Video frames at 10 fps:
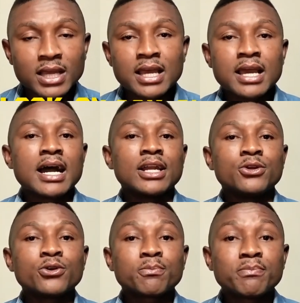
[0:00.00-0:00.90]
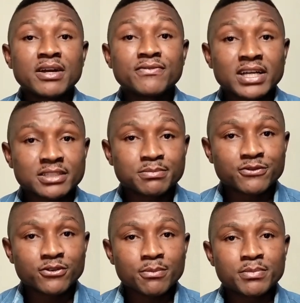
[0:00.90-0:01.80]
and look perfect
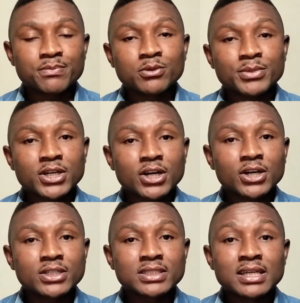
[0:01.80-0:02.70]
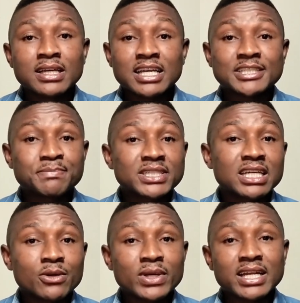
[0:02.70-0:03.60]
before people because
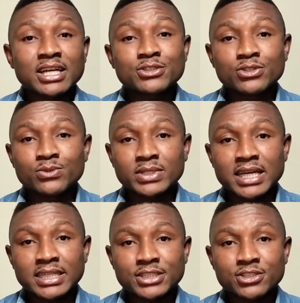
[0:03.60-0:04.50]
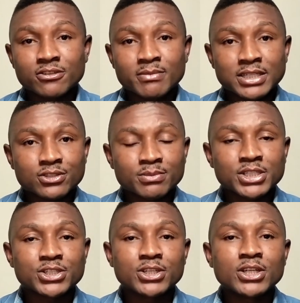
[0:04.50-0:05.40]
especially when it has to do with the addiction of
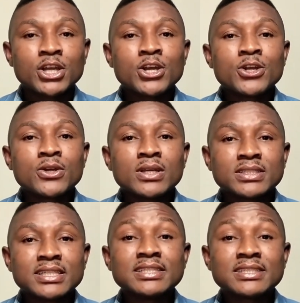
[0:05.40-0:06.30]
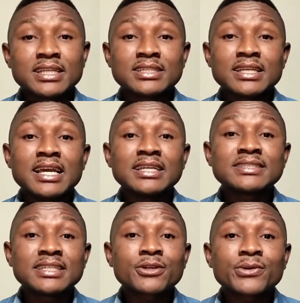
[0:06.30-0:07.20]
masturbation, since it's a
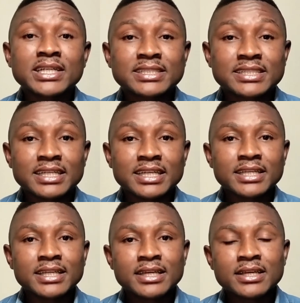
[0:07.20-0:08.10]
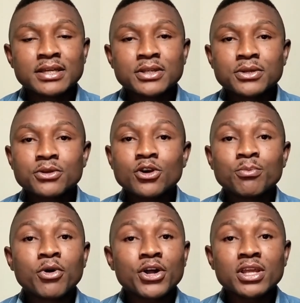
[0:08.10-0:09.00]
secret sin,
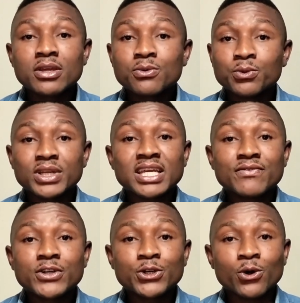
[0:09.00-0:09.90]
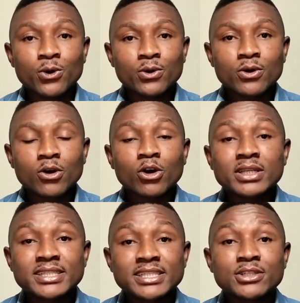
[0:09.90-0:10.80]
nobody would even know
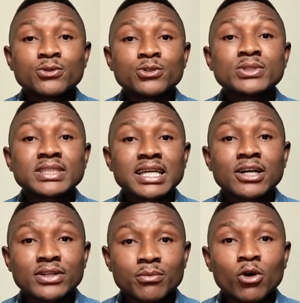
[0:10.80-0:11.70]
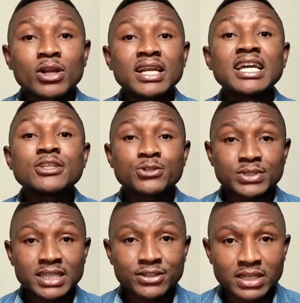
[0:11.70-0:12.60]
until you tell them, unless you
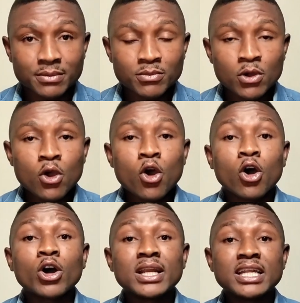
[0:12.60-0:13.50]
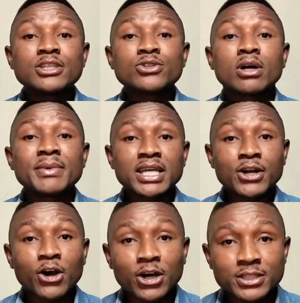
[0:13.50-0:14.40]
tell them, or unless you are being caught.